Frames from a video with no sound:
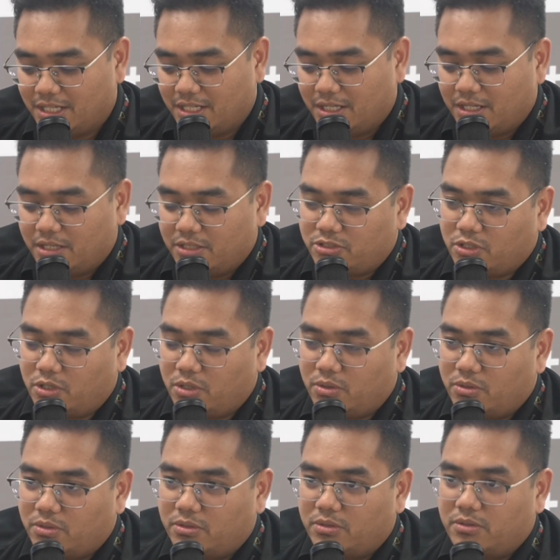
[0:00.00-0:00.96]

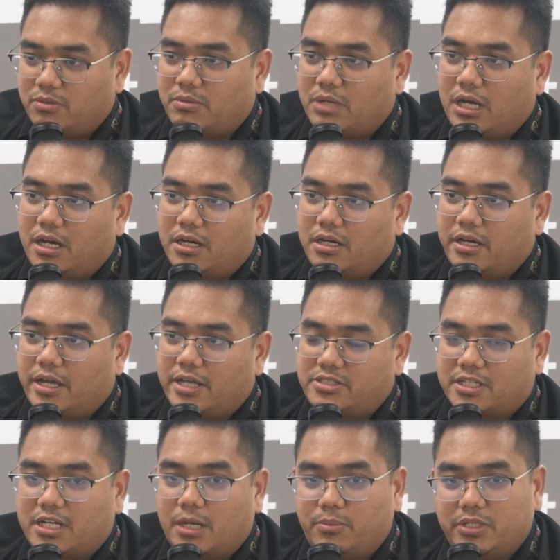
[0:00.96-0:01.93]
So, as
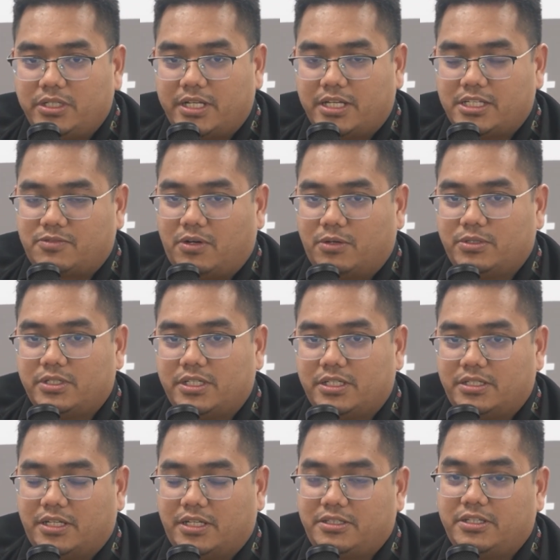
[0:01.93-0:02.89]
a company that is founded
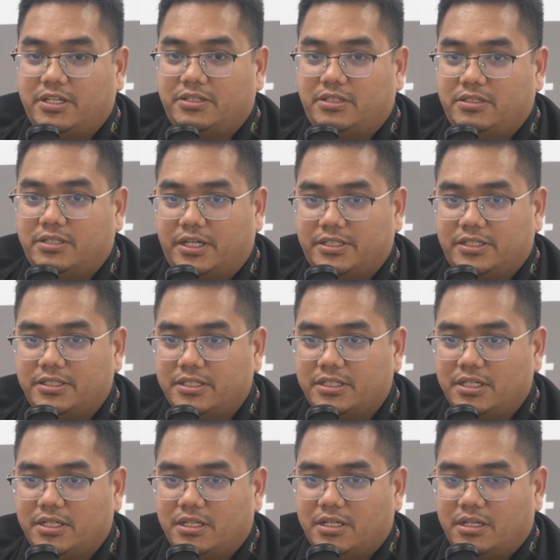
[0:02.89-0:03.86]
in 1989,
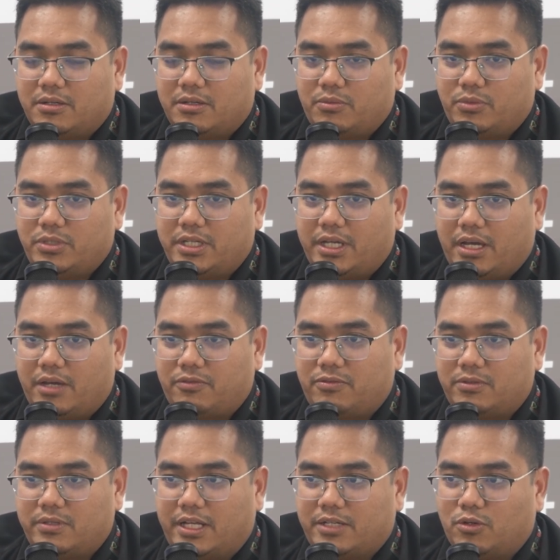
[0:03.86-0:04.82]
we
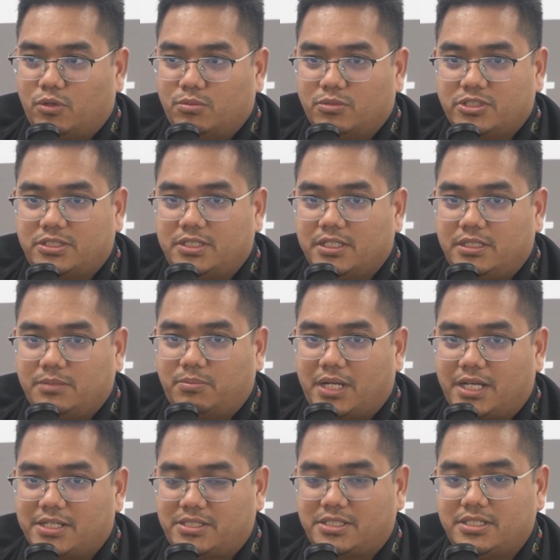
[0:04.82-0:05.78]
have like almost 30
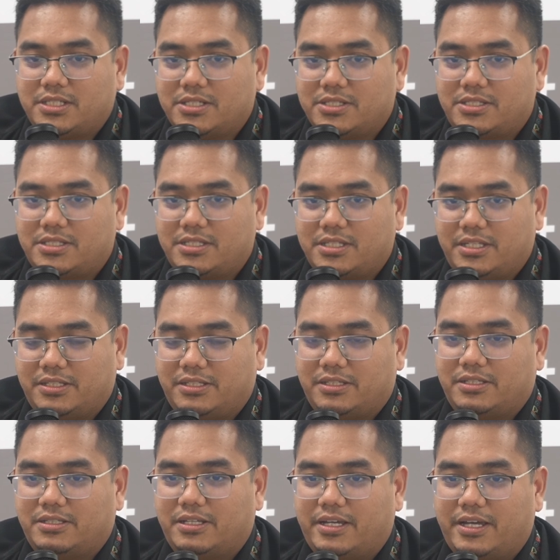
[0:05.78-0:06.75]
plus years
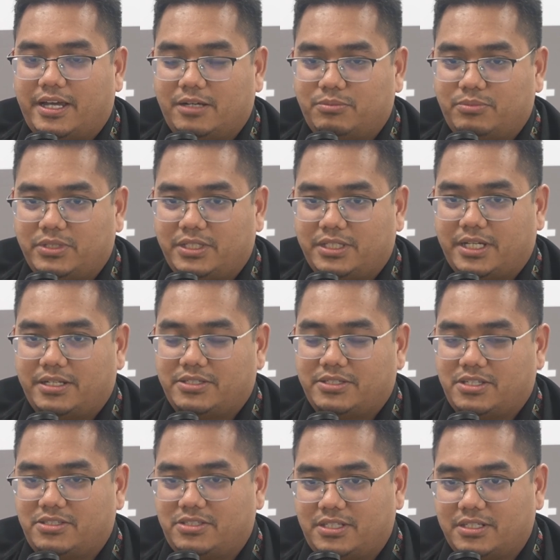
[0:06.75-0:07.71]
in helping and
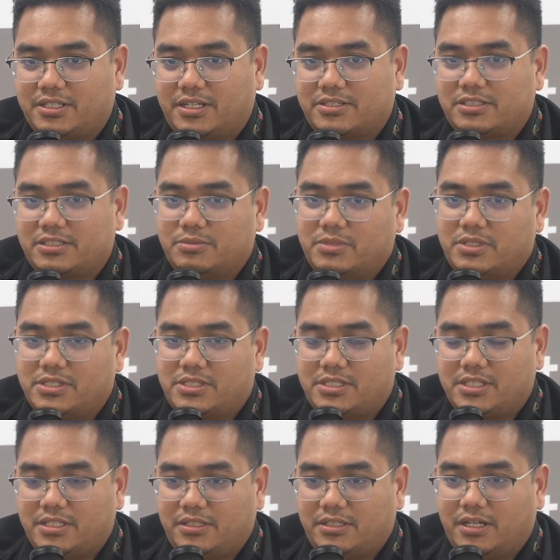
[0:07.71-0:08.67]
assisting customers
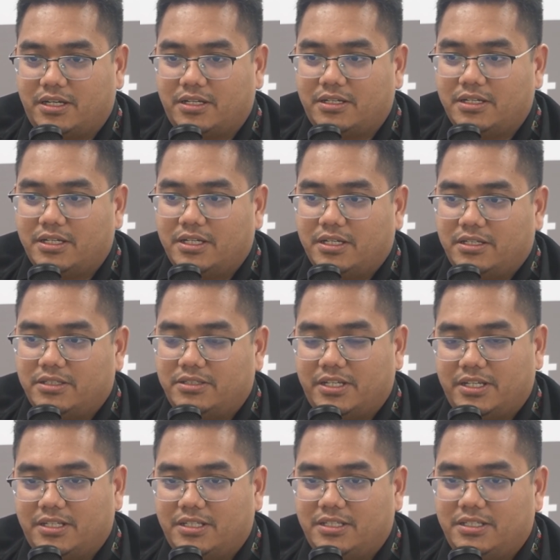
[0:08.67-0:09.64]
in their
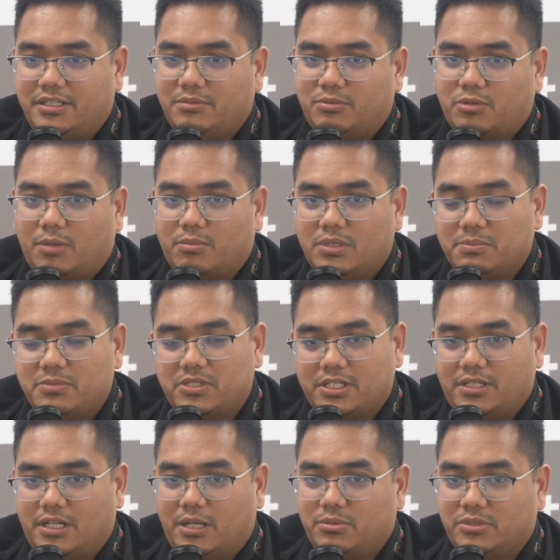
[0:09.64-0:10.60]
daily problems
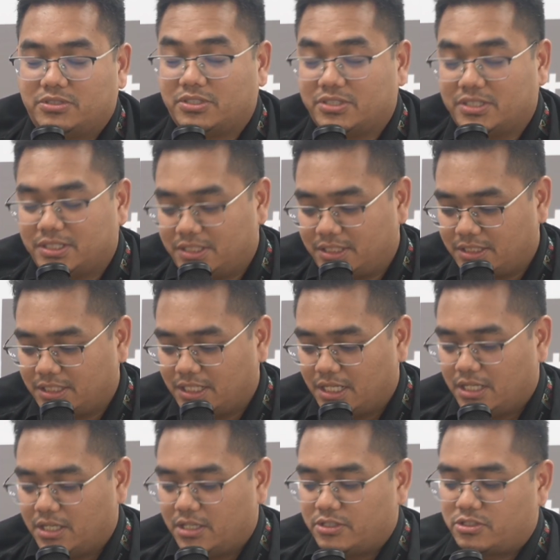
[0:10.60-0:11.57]
in laboratories.
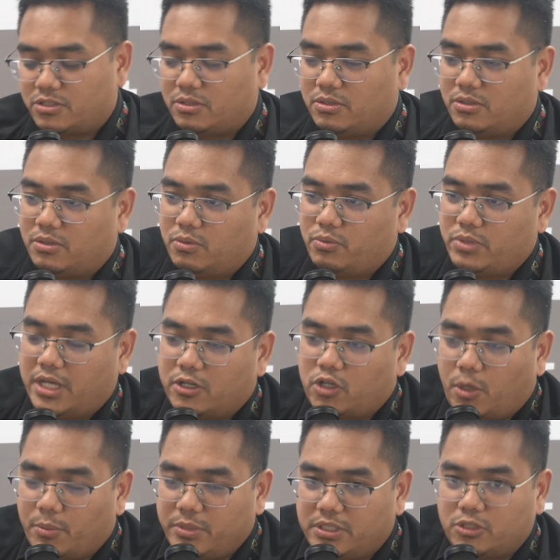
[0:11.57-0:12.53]
So, we are
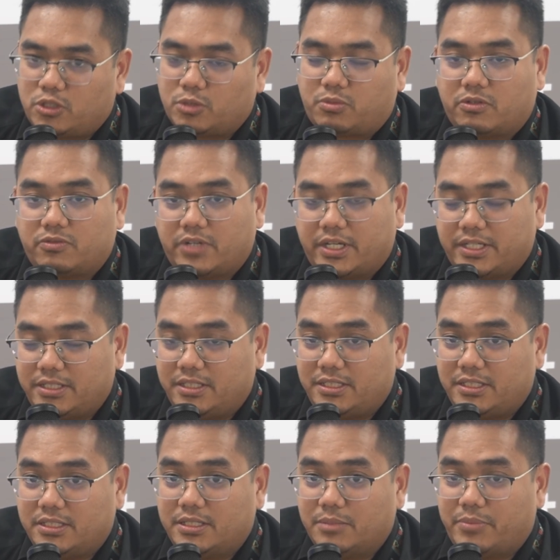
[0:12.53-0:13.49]
committed to
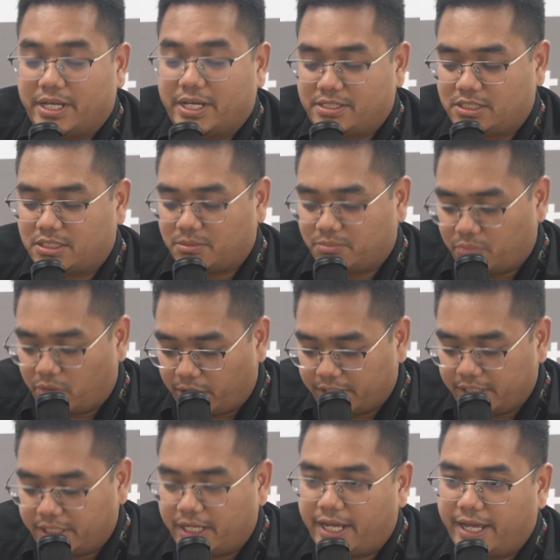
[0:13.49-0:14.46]
providing the best
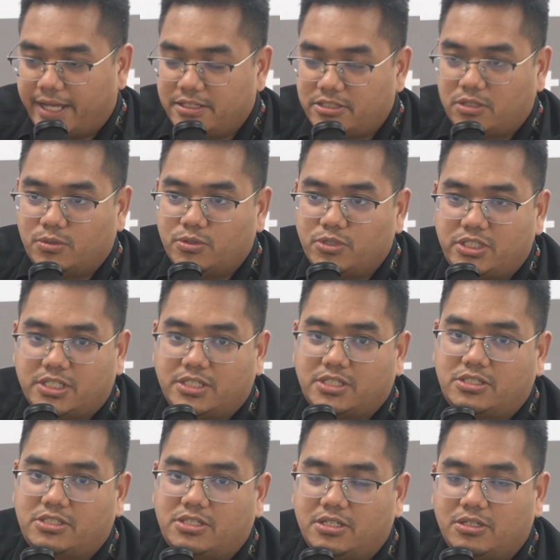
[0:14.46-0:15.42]
support and
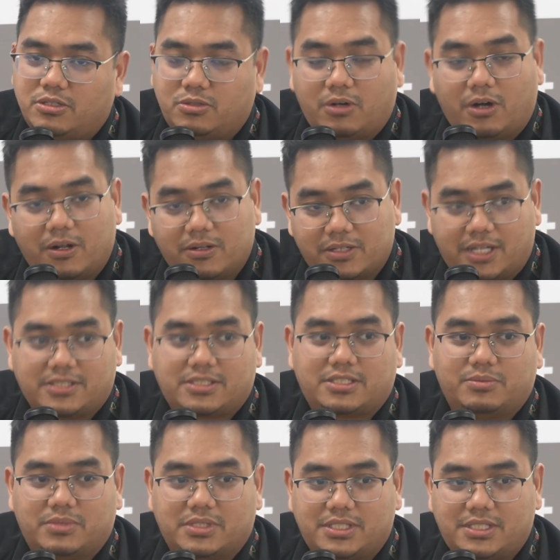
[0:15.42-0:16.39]
solutions to all
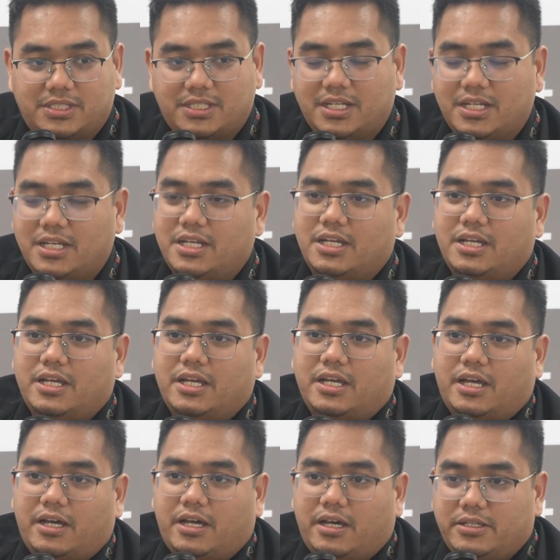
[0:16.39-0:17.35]
customers.
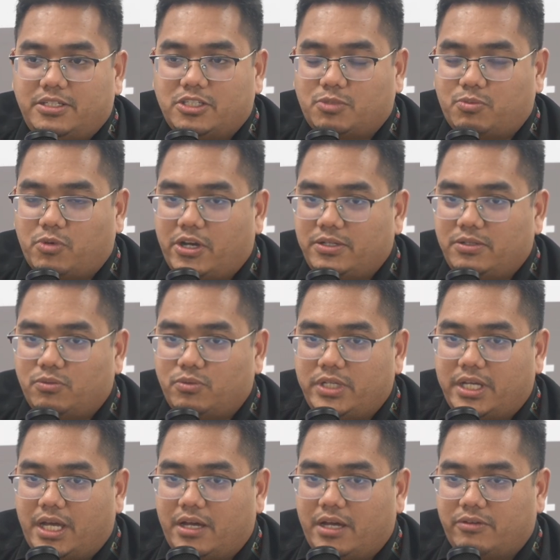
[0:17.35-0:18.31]
At this point, we
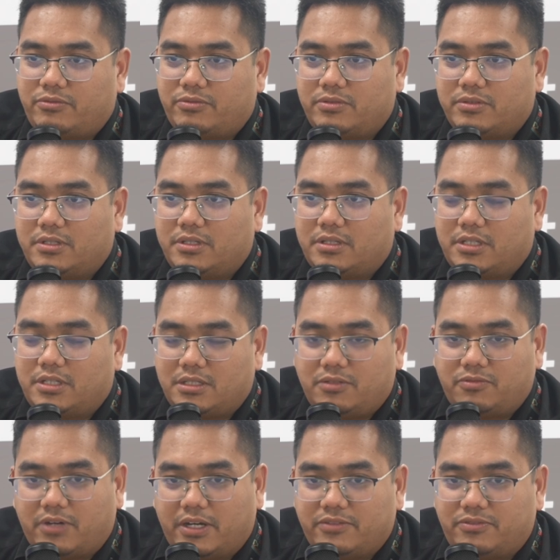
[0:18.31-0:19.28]
have
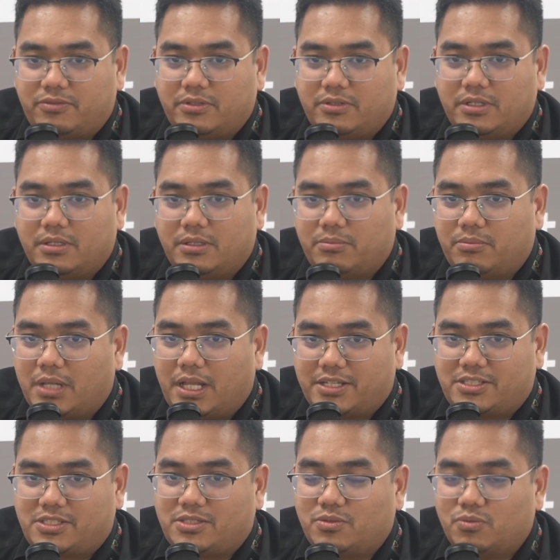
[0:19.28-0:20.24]
35
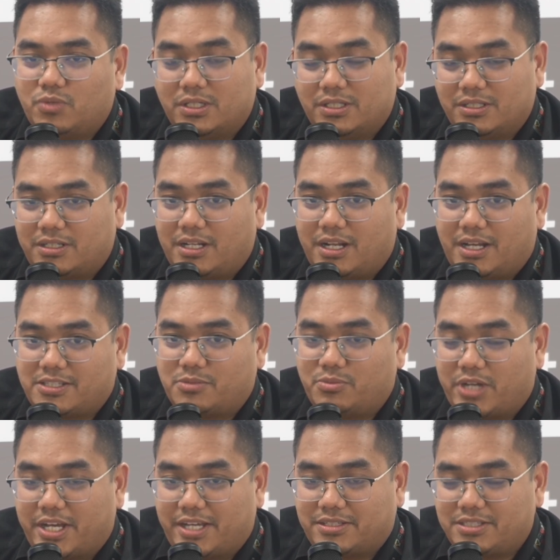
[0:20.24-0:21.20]
plus world-class
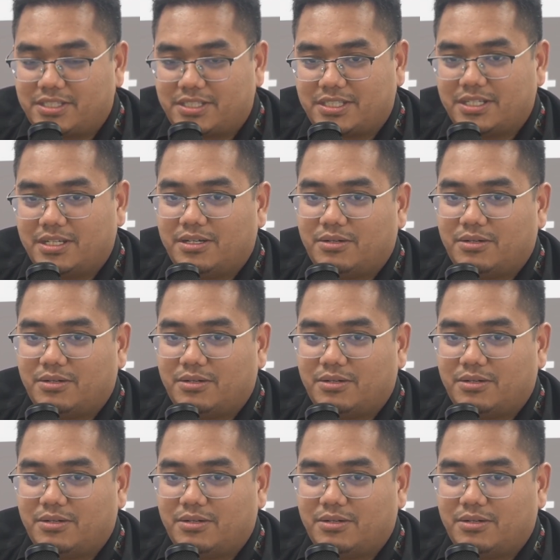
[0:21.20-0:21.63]
brands.